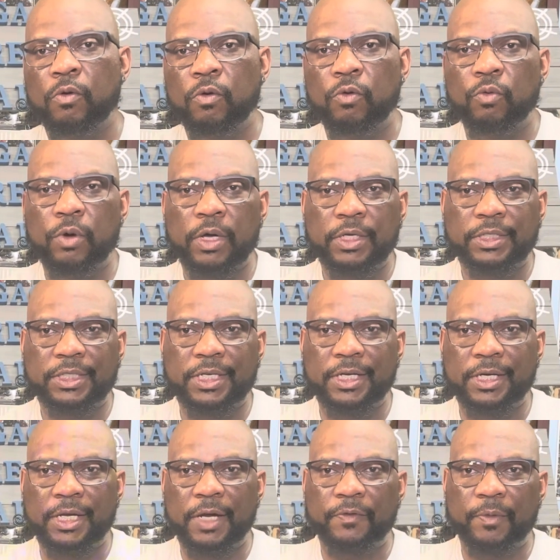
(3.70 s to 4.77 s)
What's
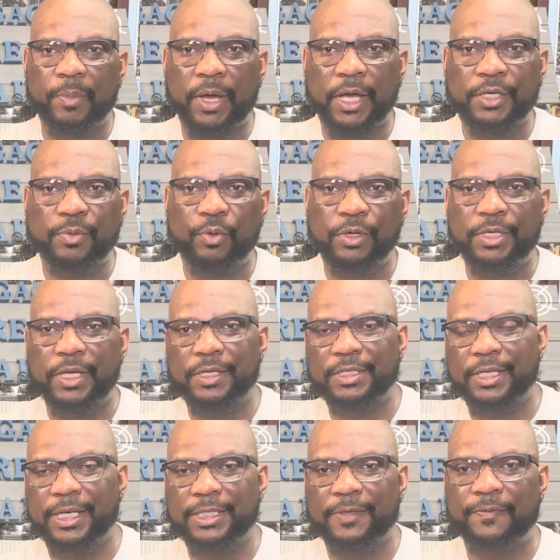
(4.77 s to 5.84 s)
good, everybody? It's your boy Des
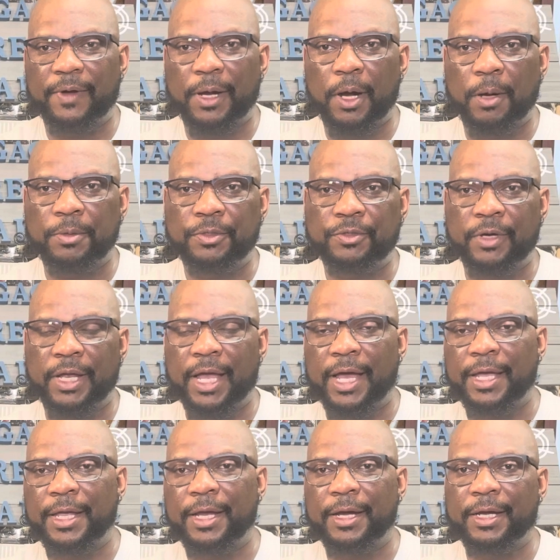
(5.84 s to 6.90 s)
Lexi Firearms Train out
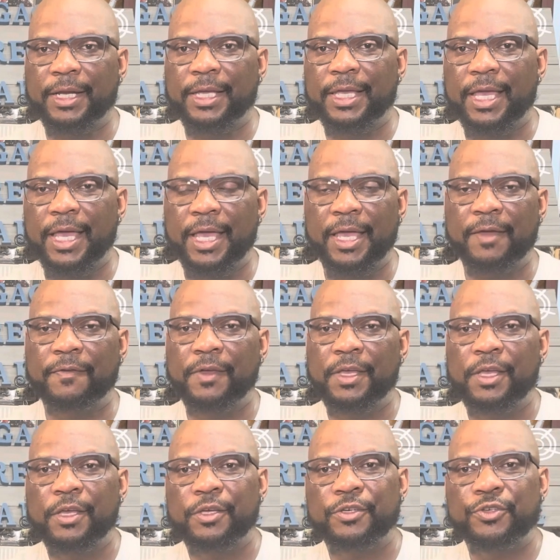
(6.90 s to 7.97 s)
here in the cave
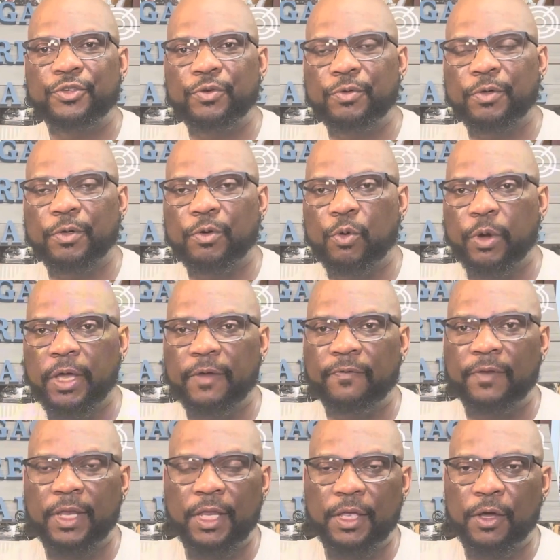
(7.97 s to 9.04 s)
shooting a quick
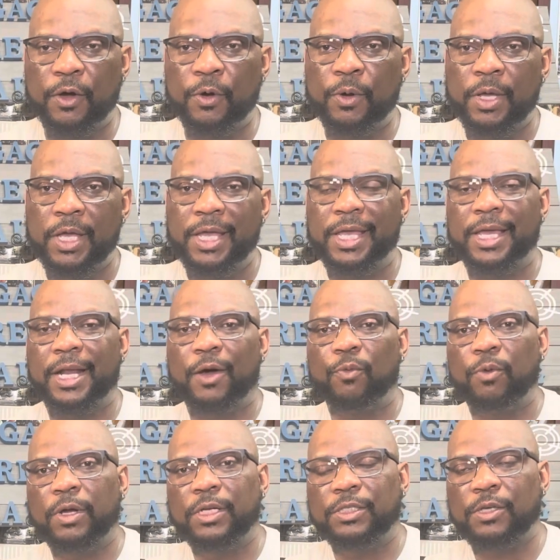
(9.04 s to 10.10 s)
video, and I
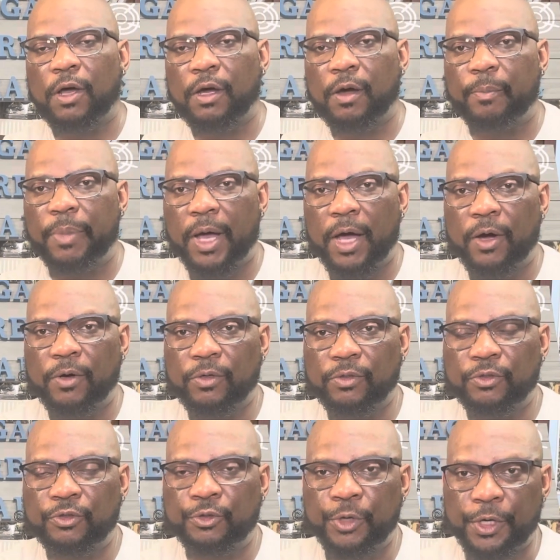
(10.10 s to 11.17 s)
want to talk
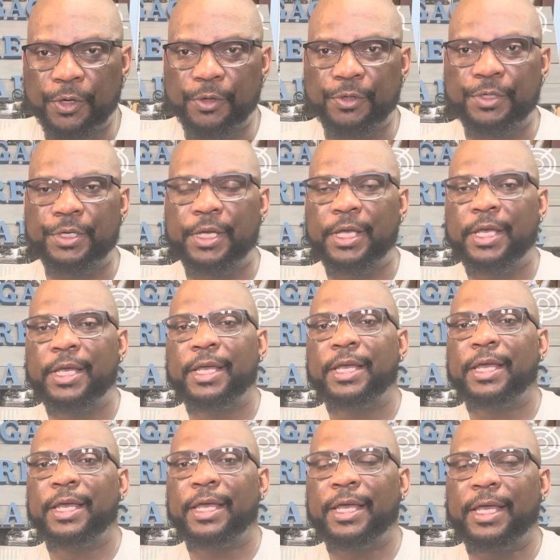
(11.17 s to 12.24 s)
about triggers.
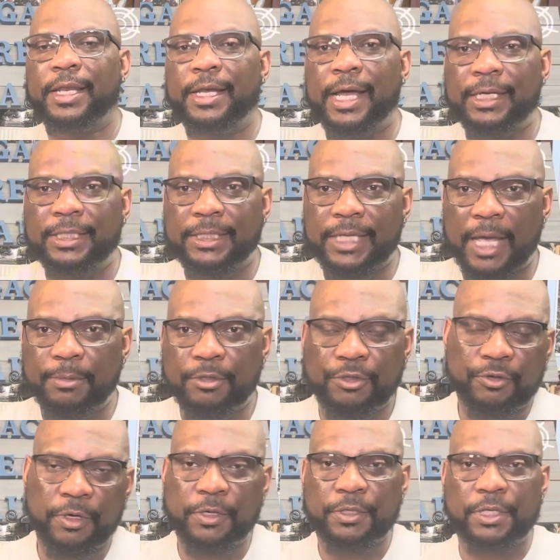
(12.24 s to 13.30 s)
And not the types of
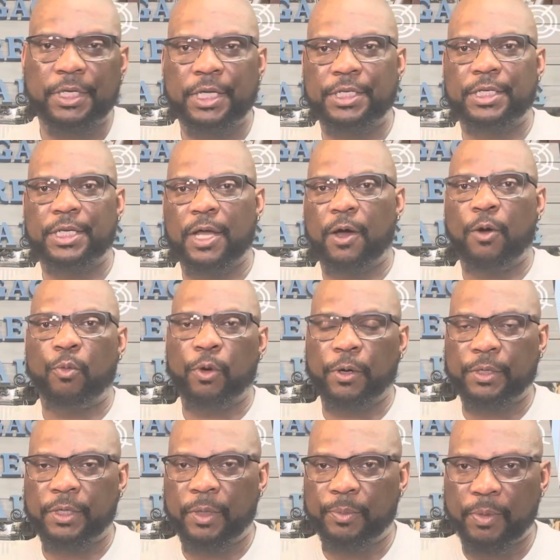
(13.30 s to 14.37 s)
triggers that get you all
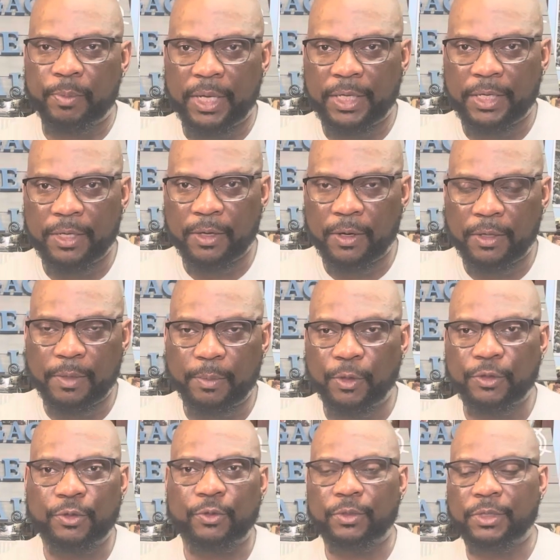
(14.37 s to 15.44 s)
worked up to make you all
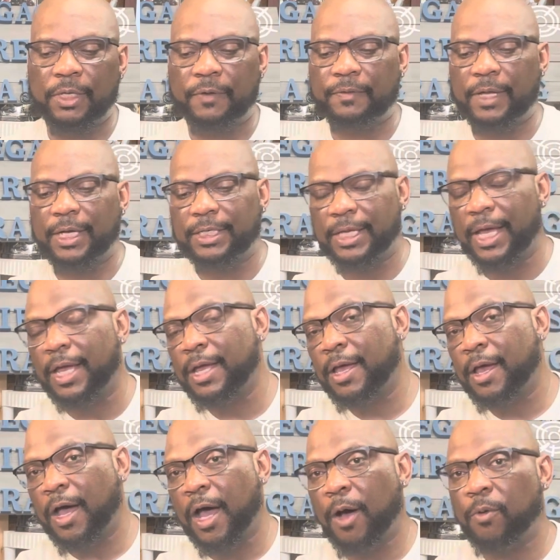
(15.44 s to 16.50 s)
emotional and stuff like that.
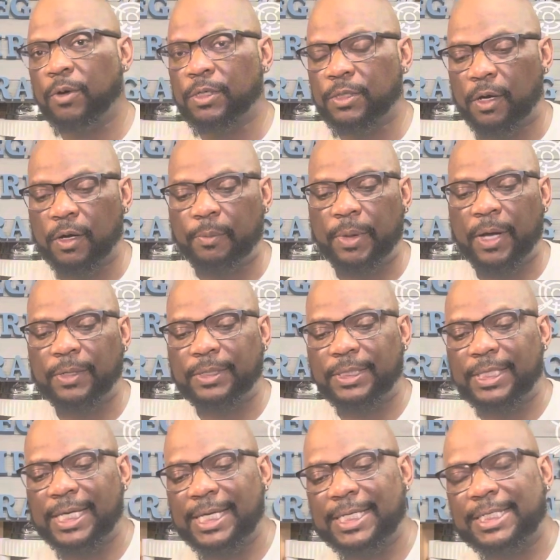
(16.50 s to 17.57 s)
I want to talk about
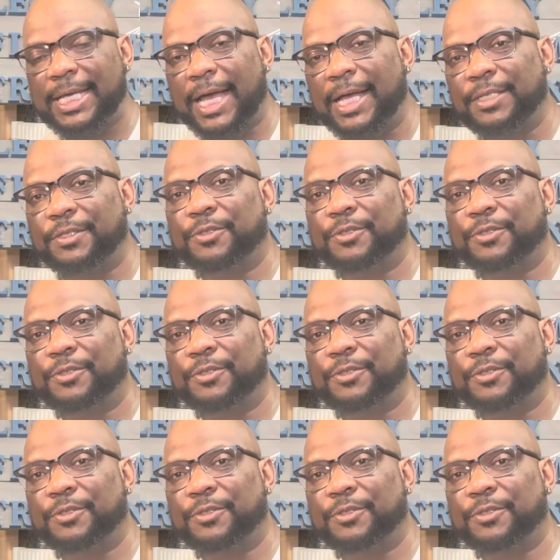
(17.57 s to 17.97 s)
these kinds of